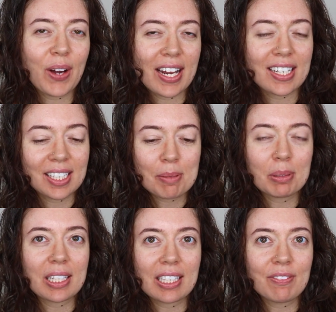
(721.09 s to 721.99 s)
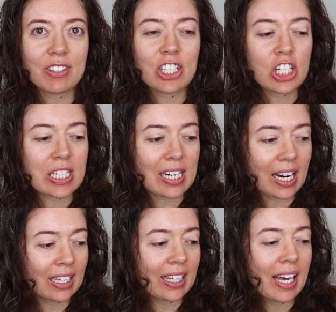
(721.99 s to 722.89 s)
ahead and completely finish
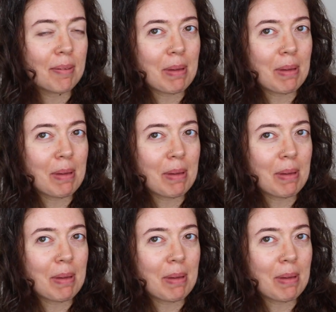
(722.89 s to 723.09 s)
styling it.